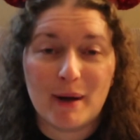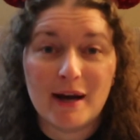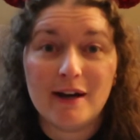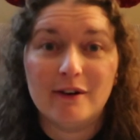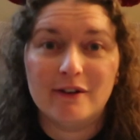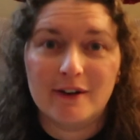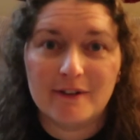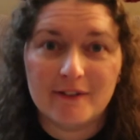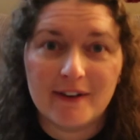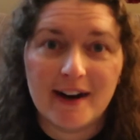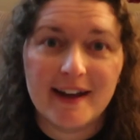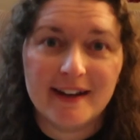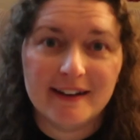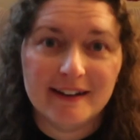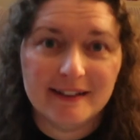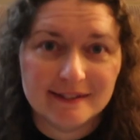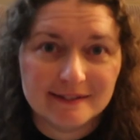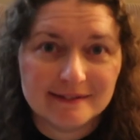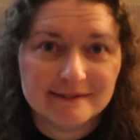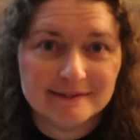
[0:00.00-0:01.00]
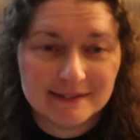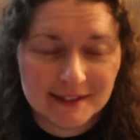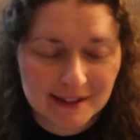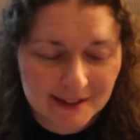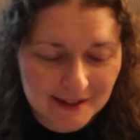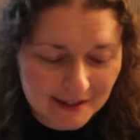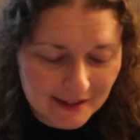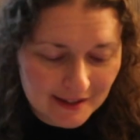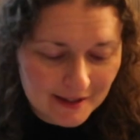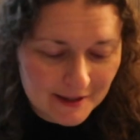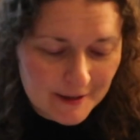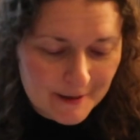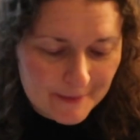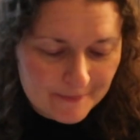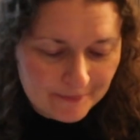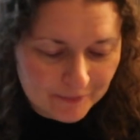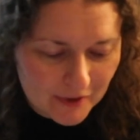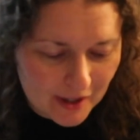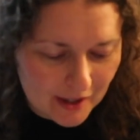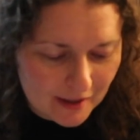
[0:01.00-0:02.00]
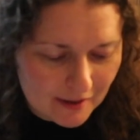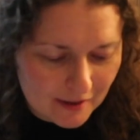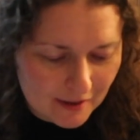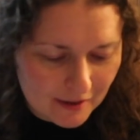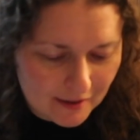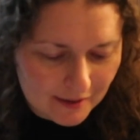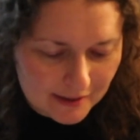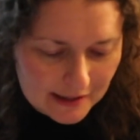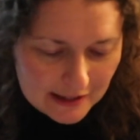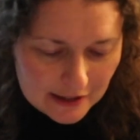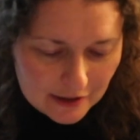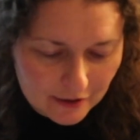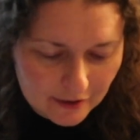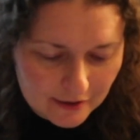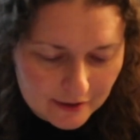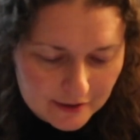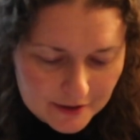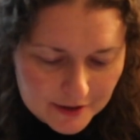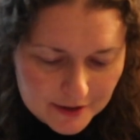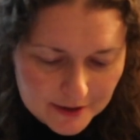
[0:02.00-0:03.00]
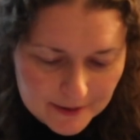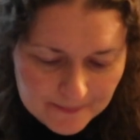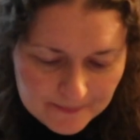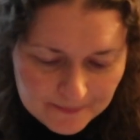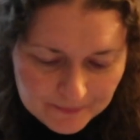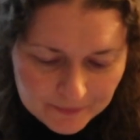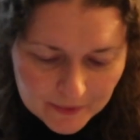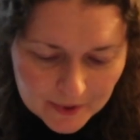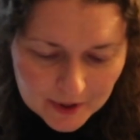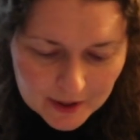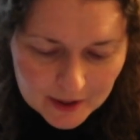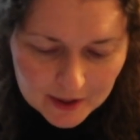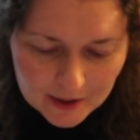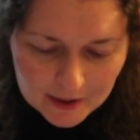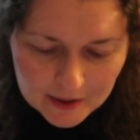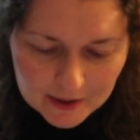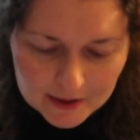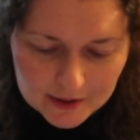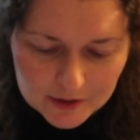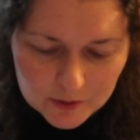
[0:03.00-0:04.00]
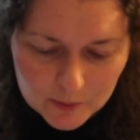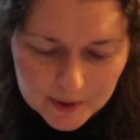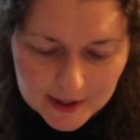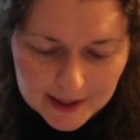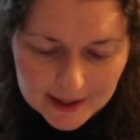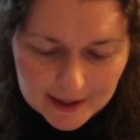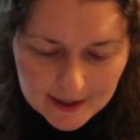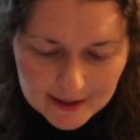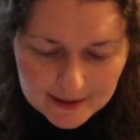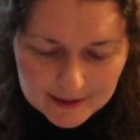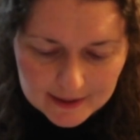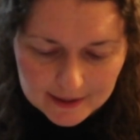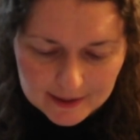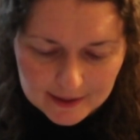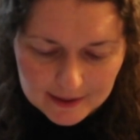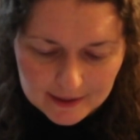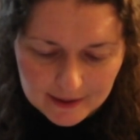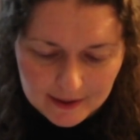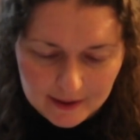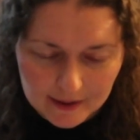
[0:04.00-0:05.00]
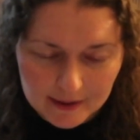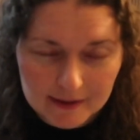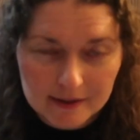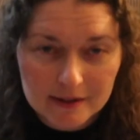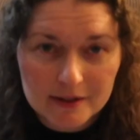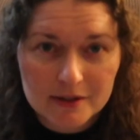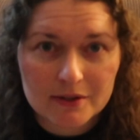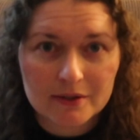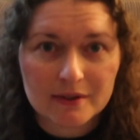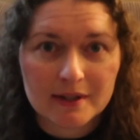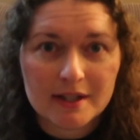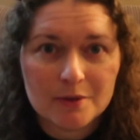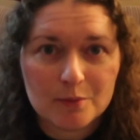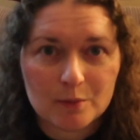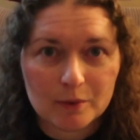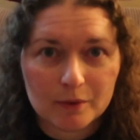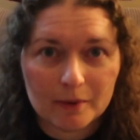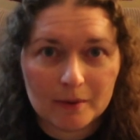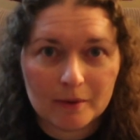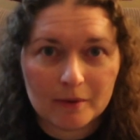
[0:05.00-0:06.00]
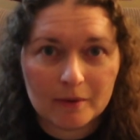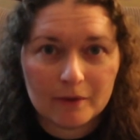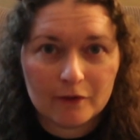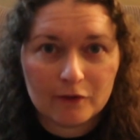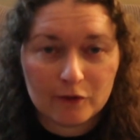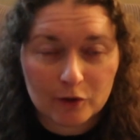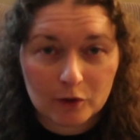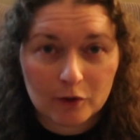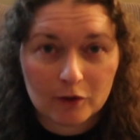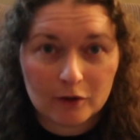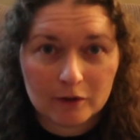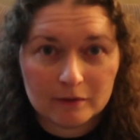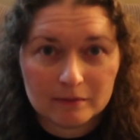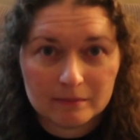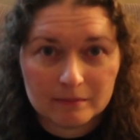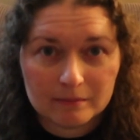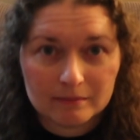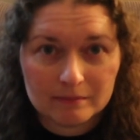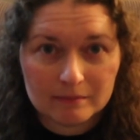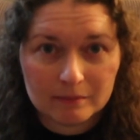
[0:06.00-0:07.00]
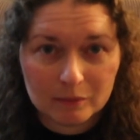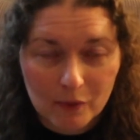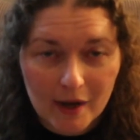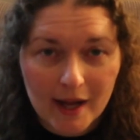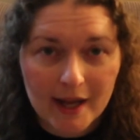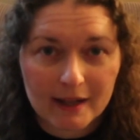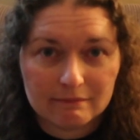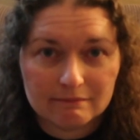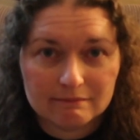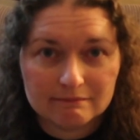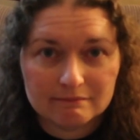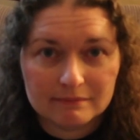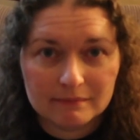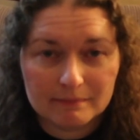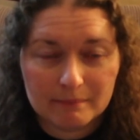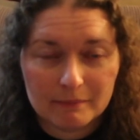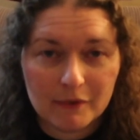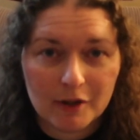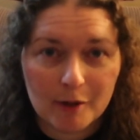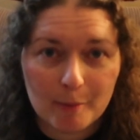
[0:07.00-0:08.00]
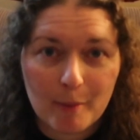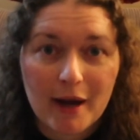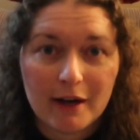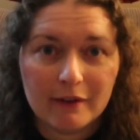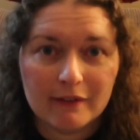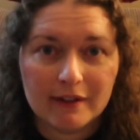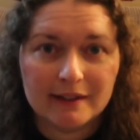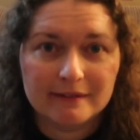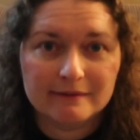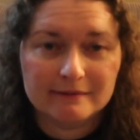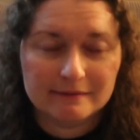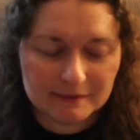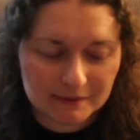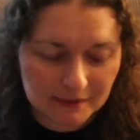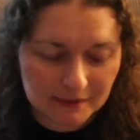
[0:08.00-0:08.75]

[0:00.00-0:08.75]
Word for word: pirate red uh, ears, twenty-nine ninety-nine, so these were for Red, the pirate.